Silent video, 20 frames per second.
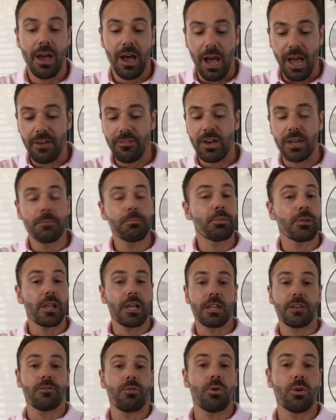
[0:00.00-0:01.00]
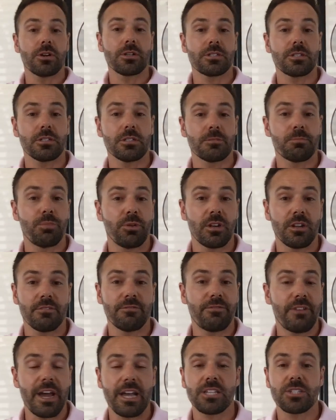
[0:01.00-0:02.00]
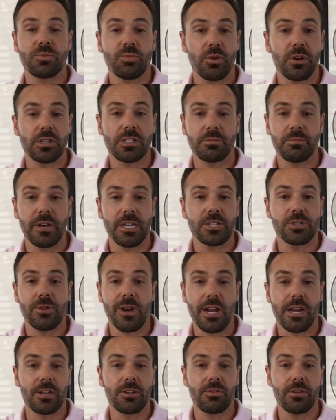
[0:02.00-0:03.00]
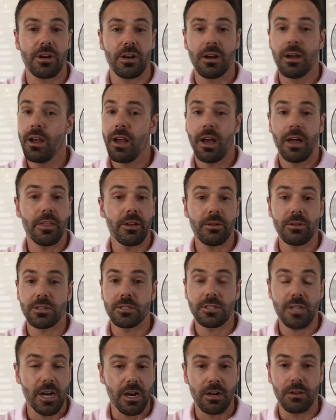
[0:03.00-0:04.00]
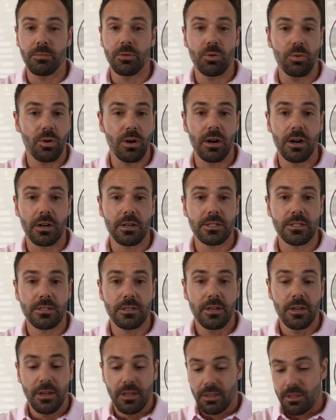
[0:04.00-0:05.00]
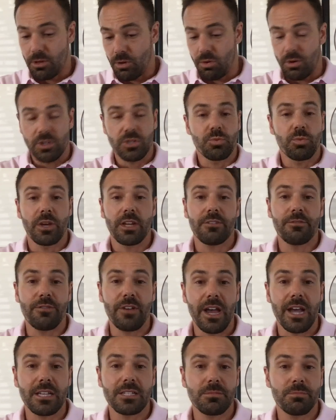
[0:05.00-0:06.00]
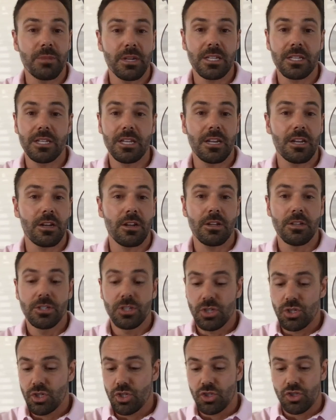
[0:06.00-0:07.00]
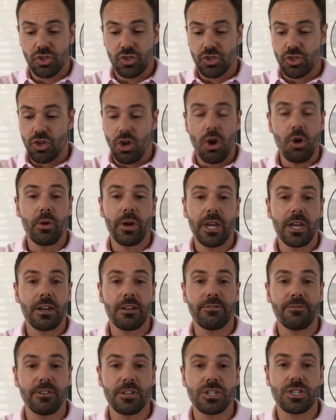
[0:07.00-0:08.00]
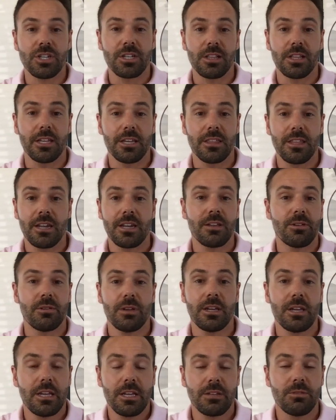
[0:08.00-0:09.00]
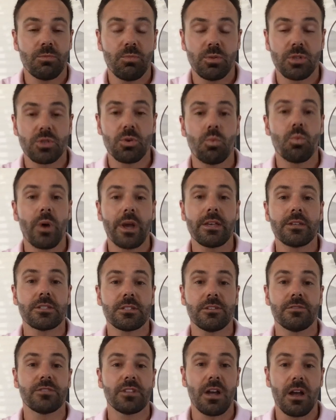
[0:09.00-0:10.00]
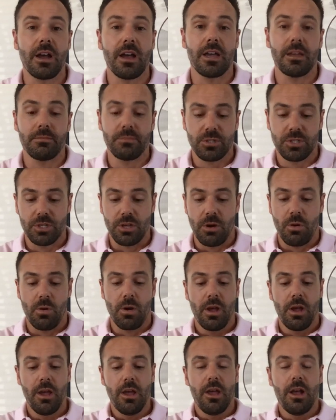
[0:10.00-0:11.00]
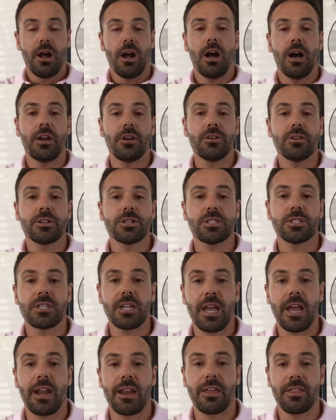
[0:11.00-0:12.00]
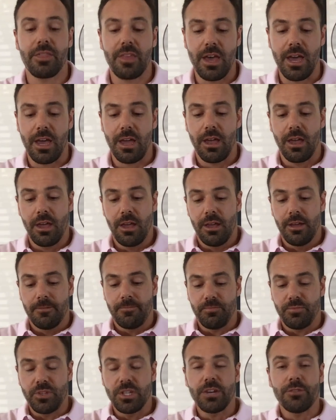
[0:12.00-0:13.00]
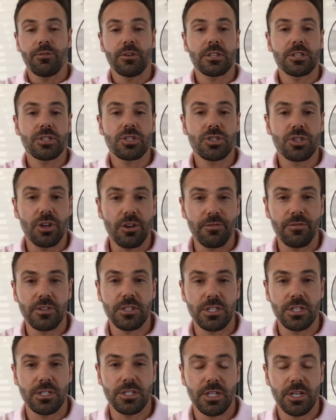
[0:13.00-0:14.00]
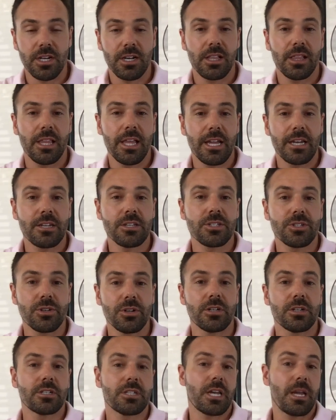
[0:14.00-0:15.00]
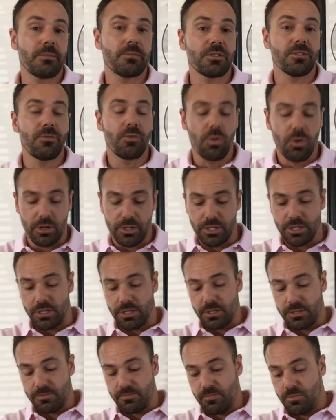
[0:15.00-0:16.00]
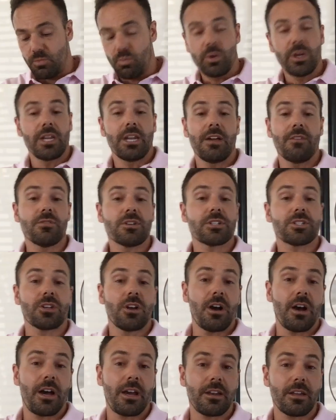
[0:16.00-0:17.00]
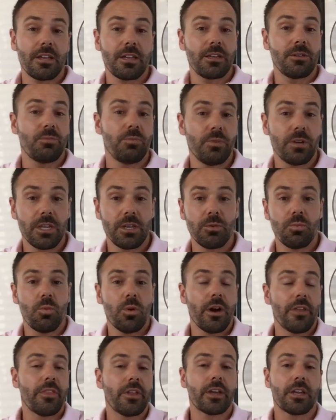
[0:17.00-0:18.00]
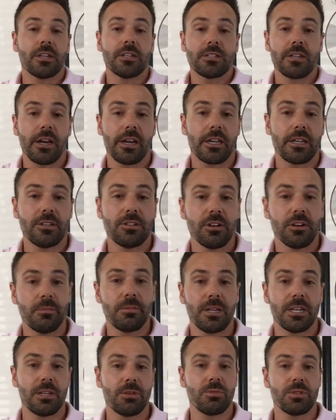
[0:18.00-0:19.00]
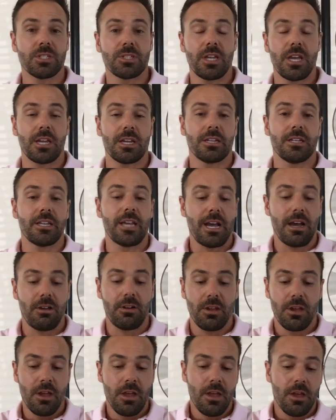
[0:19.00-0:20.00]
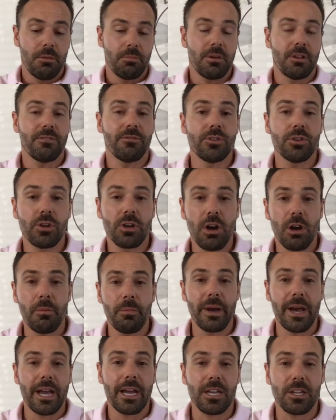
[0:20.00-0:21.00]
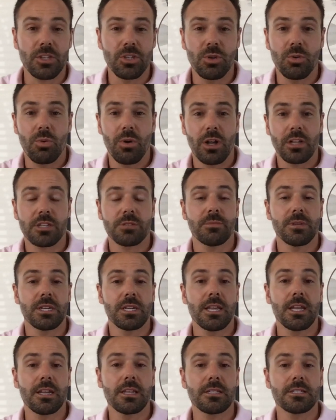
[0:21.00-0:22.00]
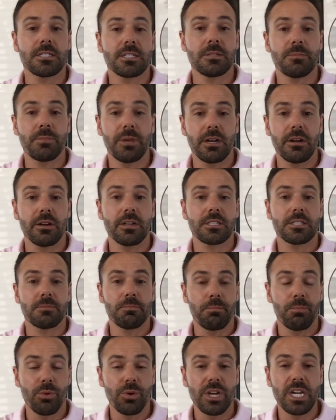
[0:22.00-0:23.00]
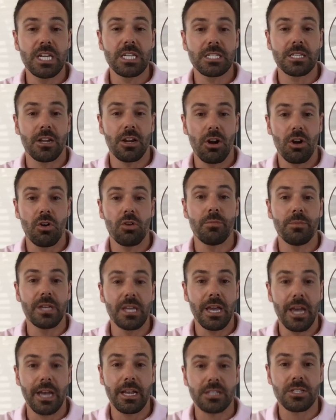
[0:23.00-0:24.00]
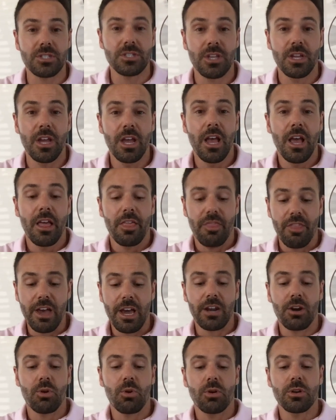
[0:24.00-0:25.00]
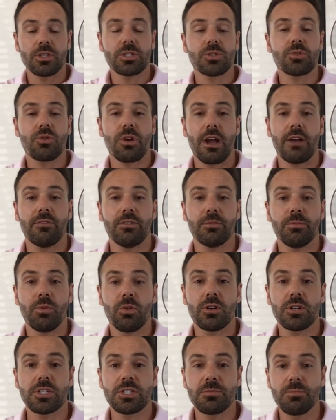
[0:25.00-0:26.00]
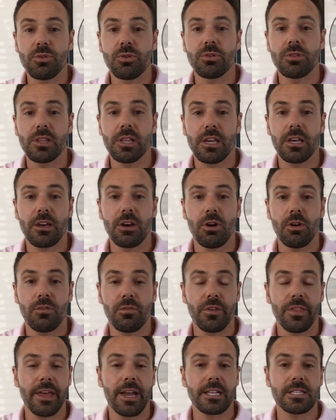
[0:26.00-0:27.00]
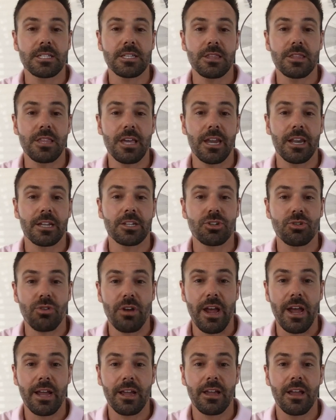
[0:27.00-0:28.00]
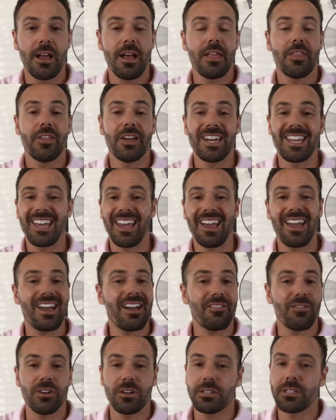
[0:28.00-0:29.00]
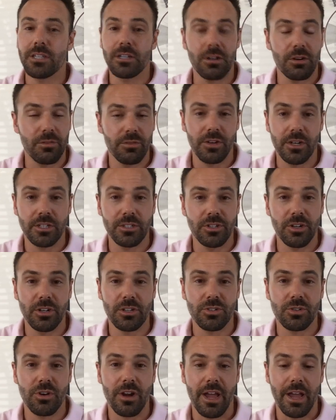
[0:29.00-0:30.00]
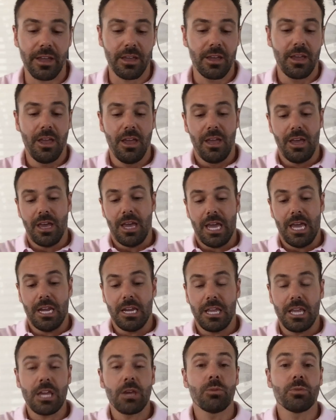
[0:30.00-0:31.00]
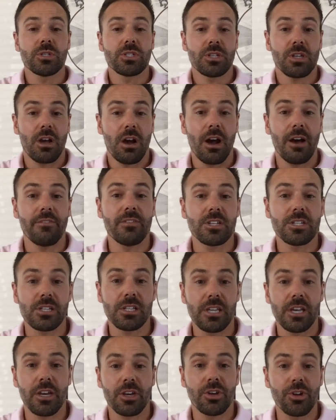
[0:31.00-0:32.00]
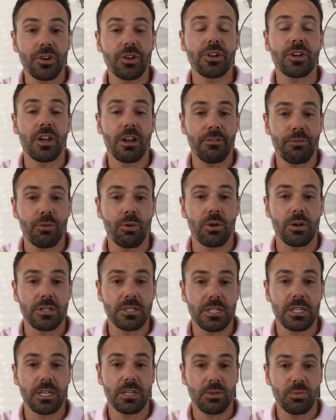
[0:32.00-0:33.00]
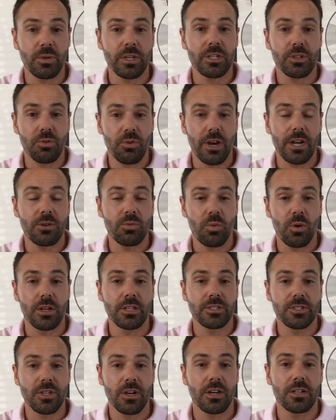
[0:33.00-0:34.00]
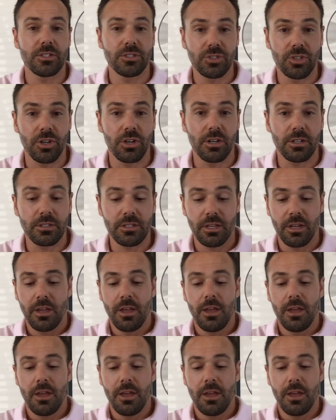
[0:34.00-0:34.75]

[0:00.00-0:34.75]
I've had plenty of horses put in fast works in my training career. They were terrible works. The horse went fast, but he did it so inefficiently that it was a waste of time. So understanding that different surfaces are going to lend to certain types of horses. We never saw it. He won the Kentucky Derby and he was taken down. But if you go back and you watch Medina's Spirit's Breeze at OBS, that horse traveled more smoothly over that synthetic track than he ever did over a dirt track. And he was obviously a good enough horse. He could win grade ones on dirt.